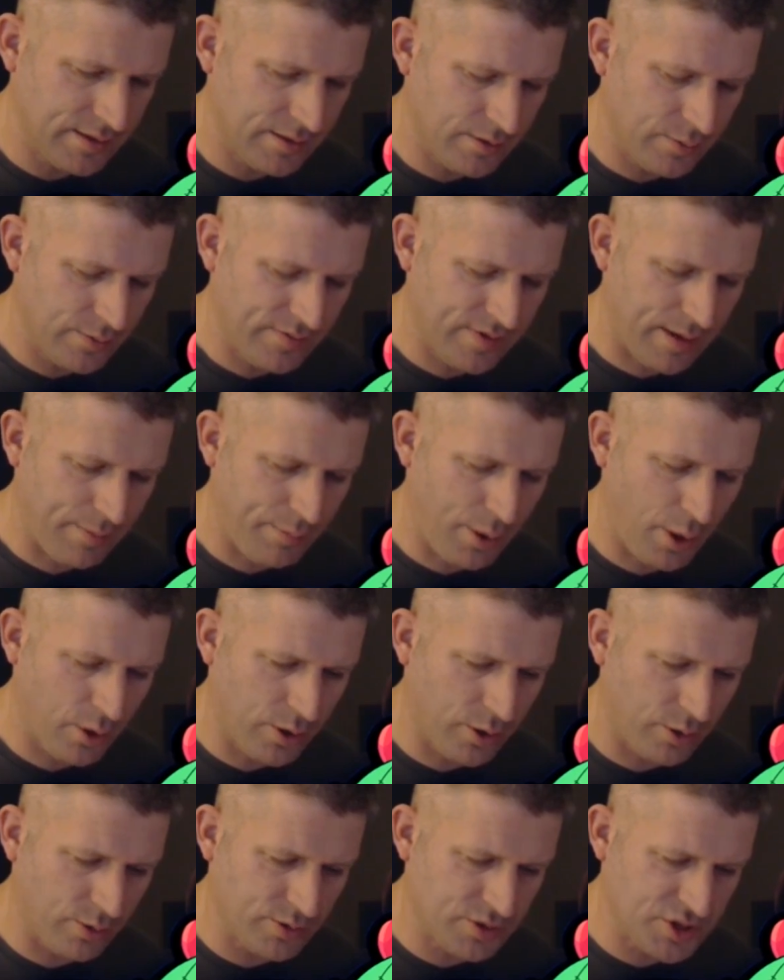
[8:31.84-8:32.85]
We've got
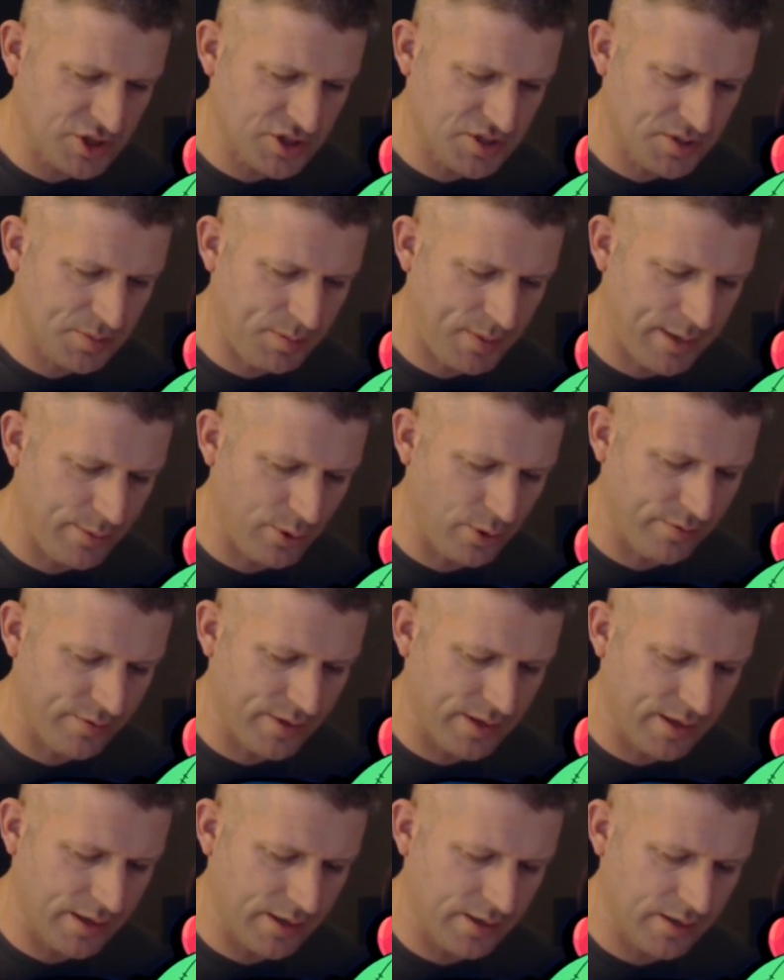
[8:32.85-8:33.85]
Poco just spamming over
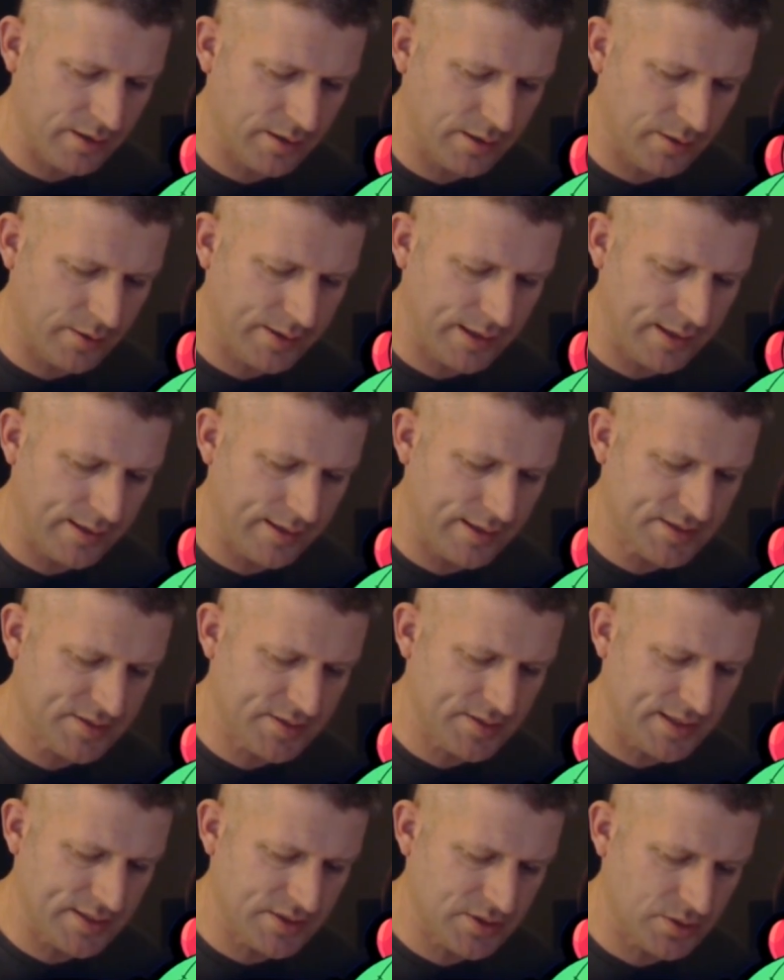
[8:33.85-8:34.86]
there. Okay, that's
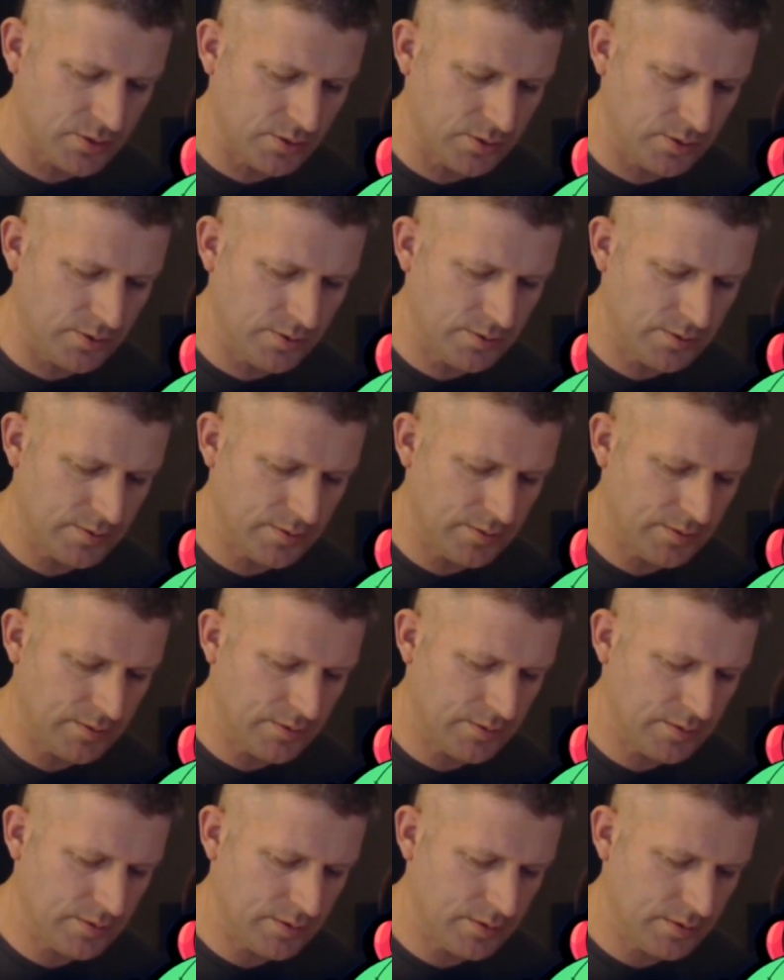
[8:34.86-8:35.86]
that's cool.
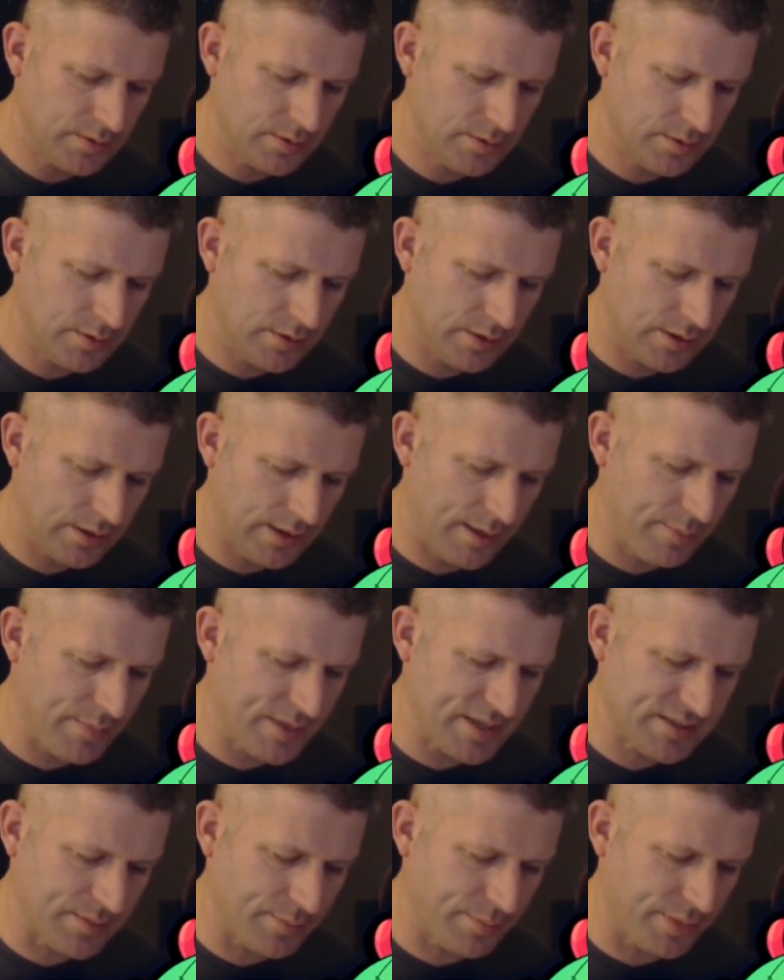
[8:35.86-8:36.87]
I
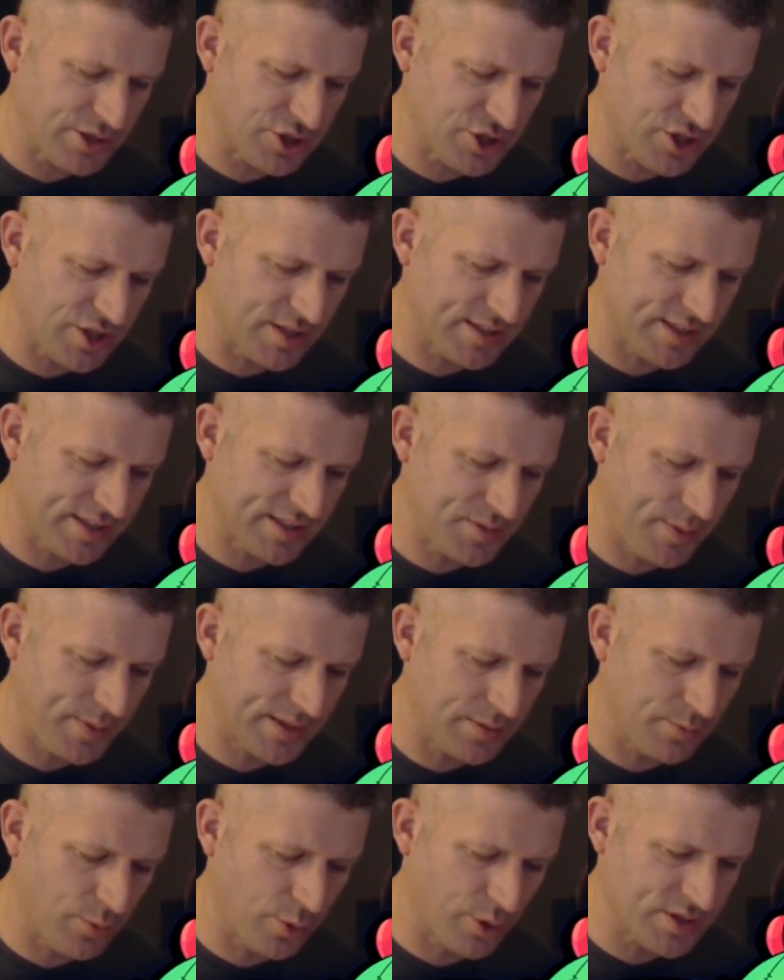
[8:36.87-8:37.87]
missed a bunch of shots. I
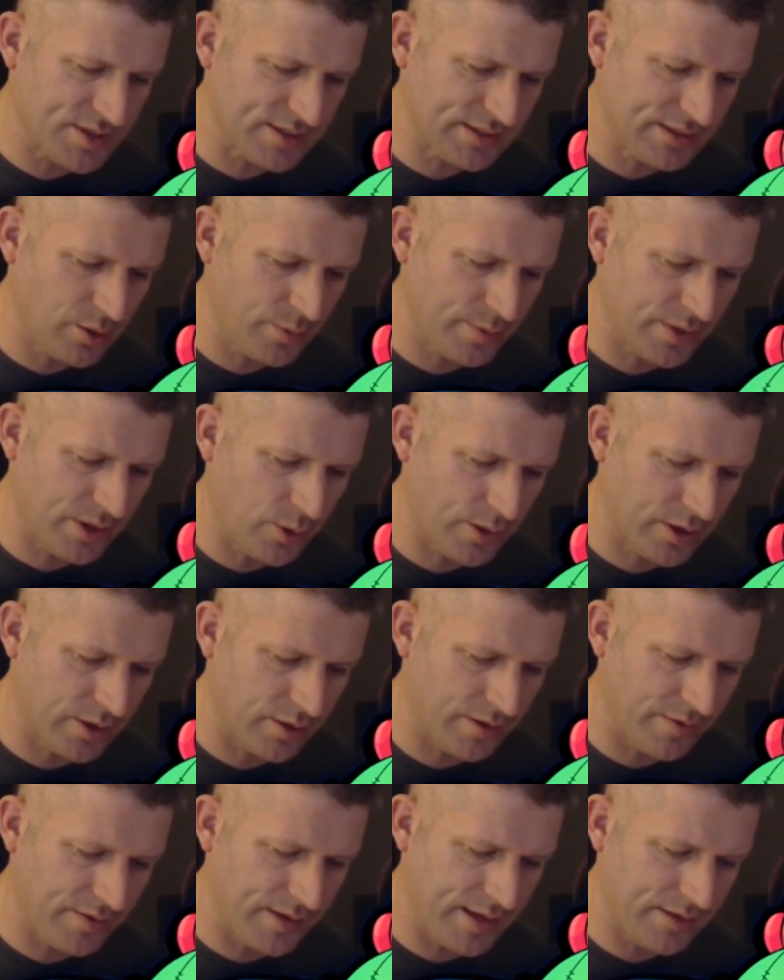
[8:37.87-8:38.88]
expected more. It's a little bit
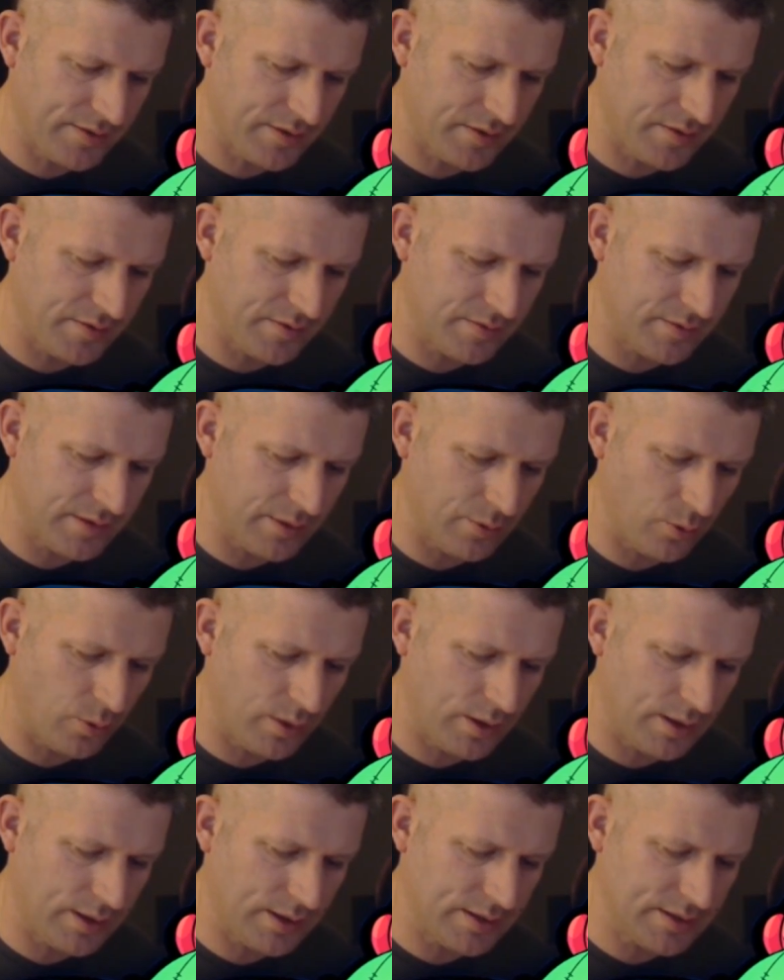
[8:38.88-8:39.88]
quicker on that than it
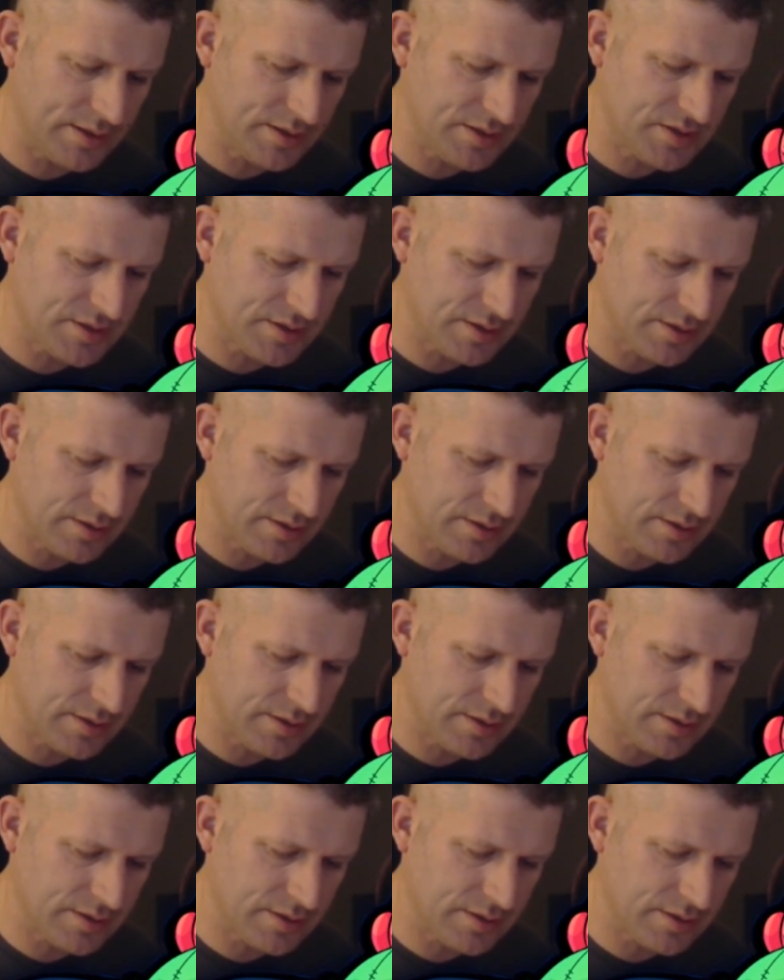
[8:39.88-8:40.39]
was.